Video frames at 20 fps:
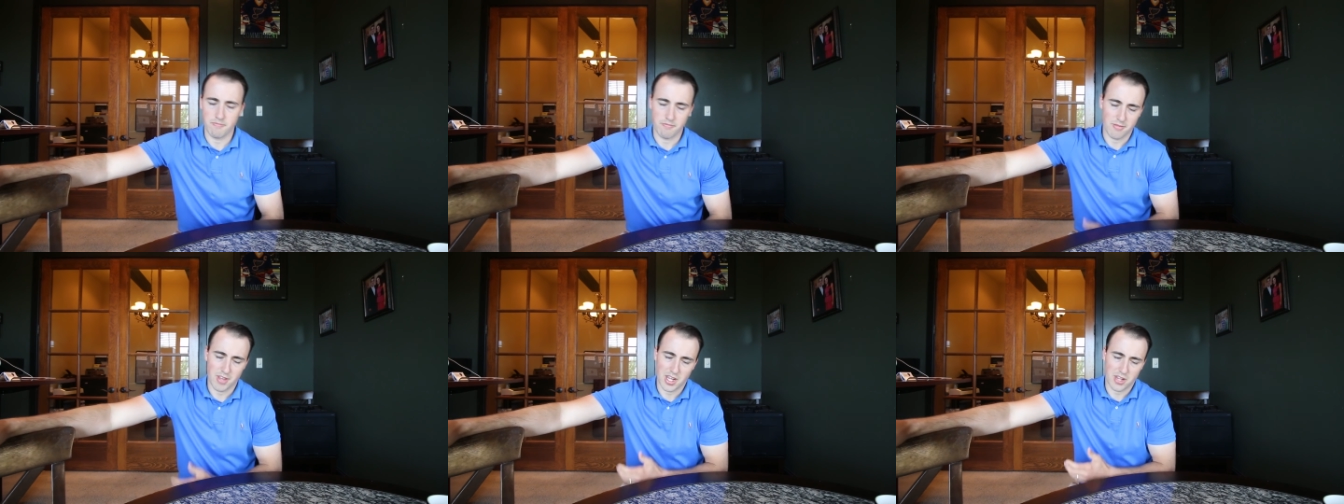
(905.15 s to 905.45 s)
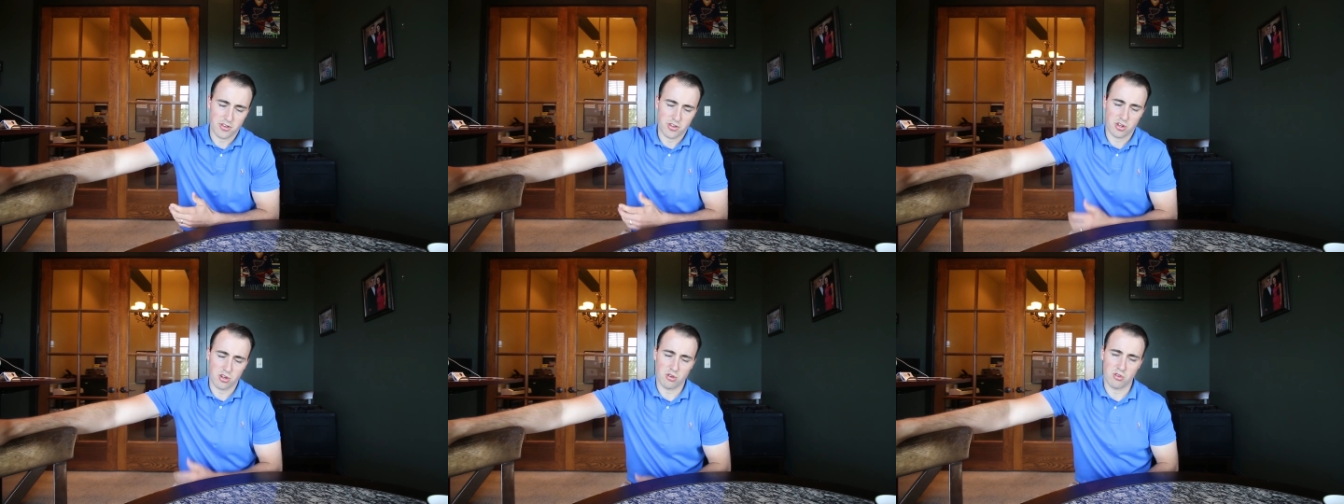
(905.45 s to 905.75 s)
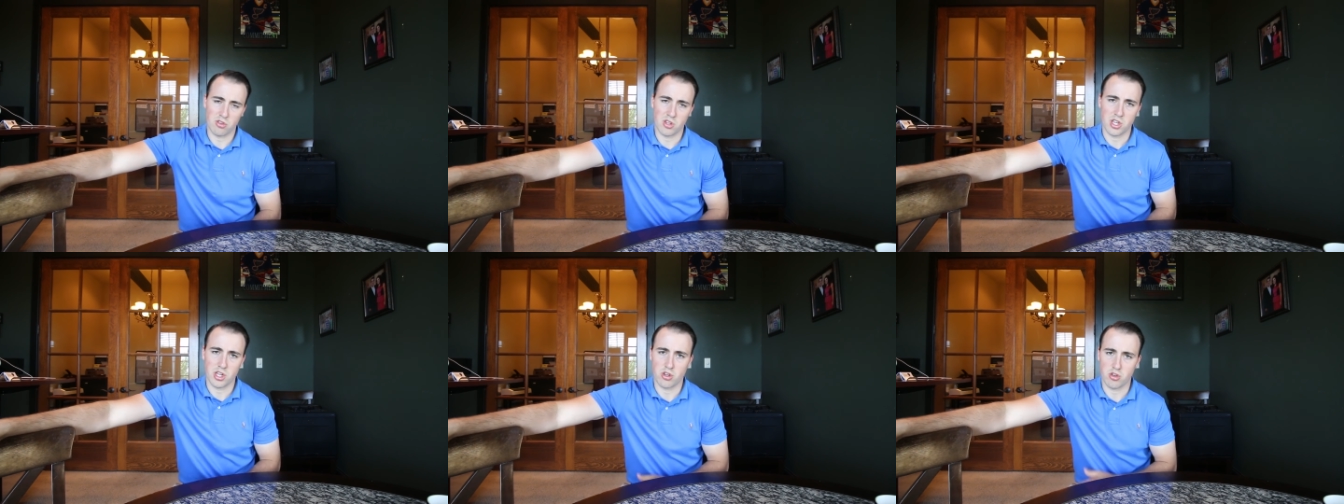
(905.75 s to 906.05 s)
That's
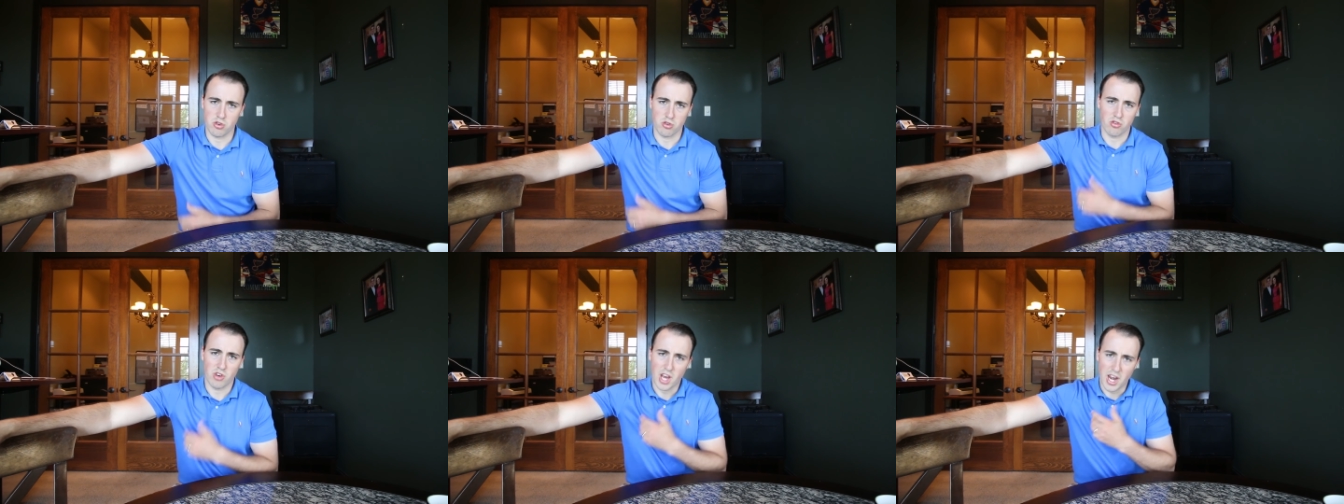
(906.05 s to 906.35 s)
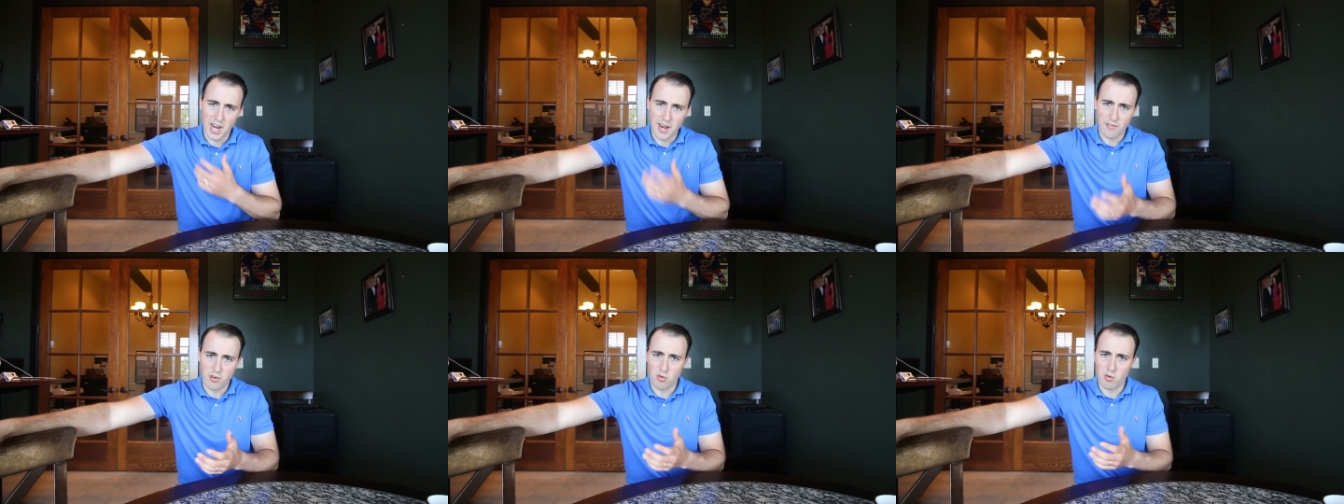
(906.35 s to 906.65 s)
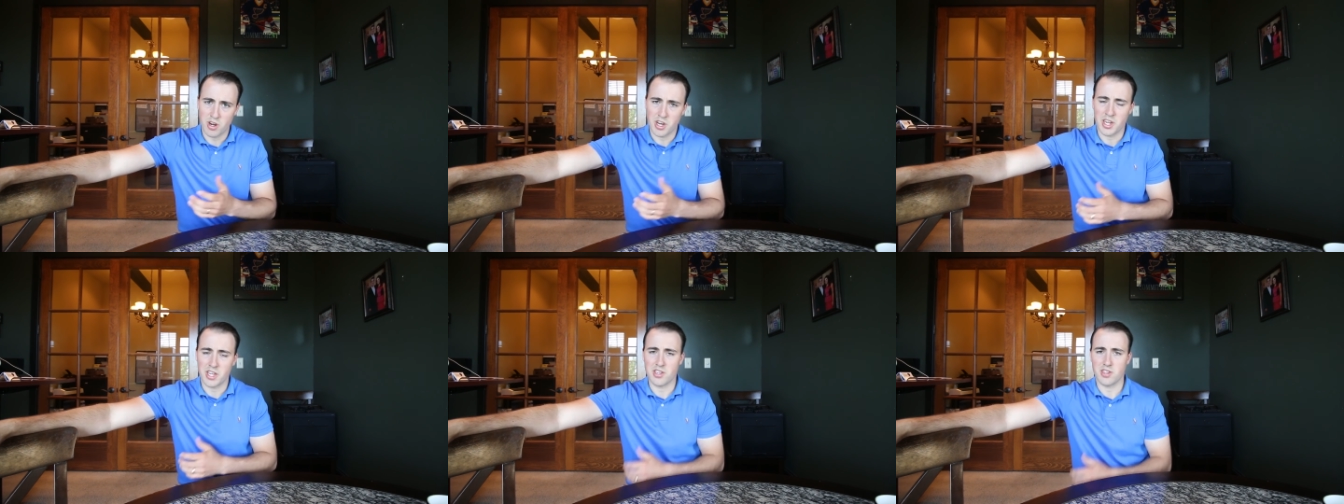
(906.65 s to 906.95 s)
certainly true. Not
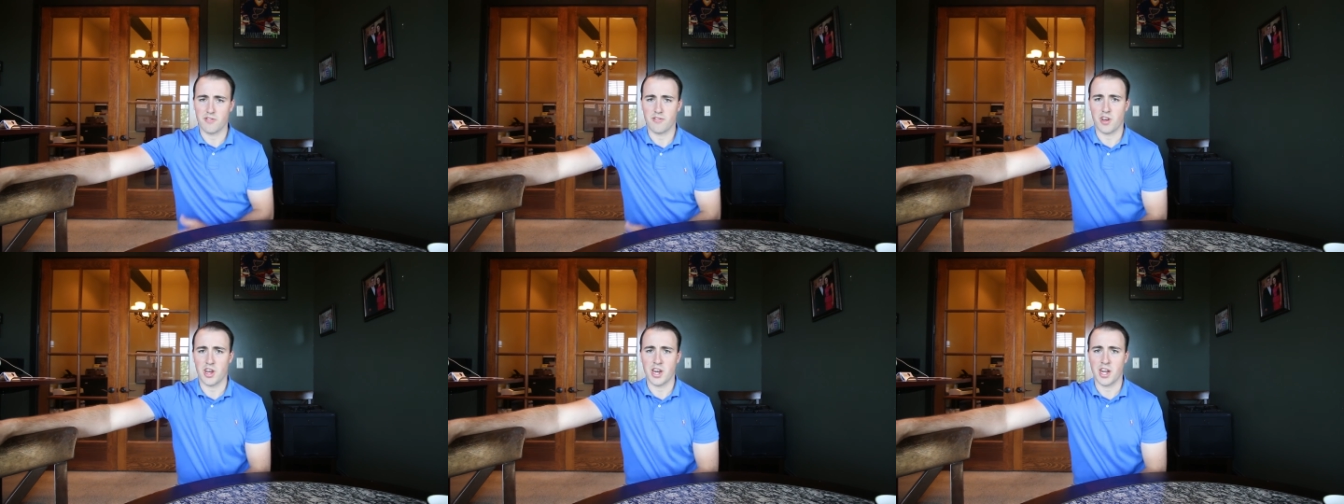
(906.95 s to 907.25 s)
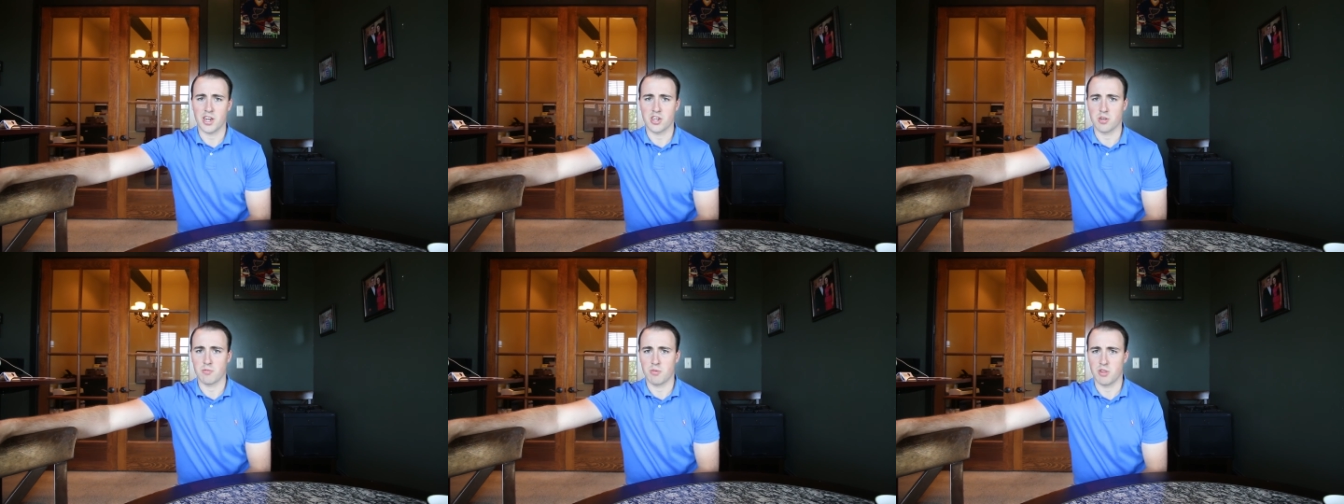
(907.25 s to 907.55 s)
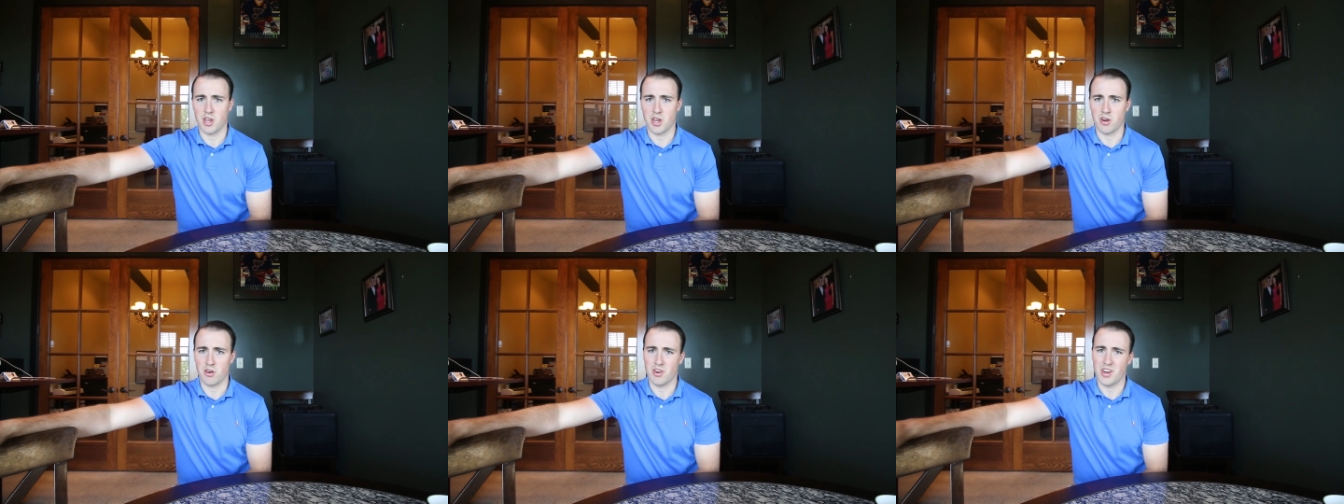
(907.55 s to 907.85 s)
everyone needs a financial
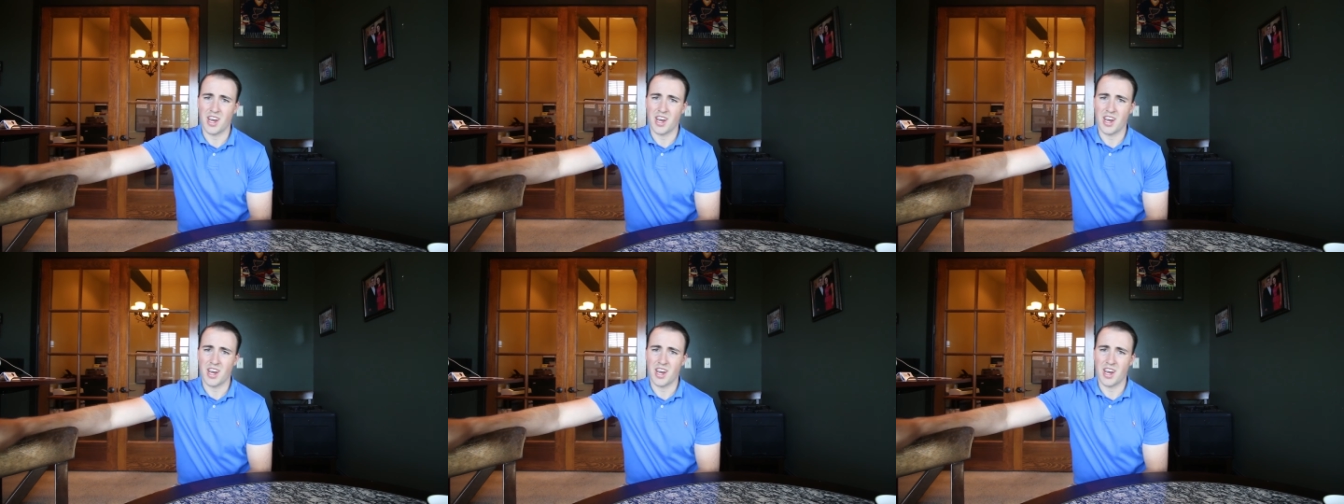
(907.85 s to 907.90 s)
planner.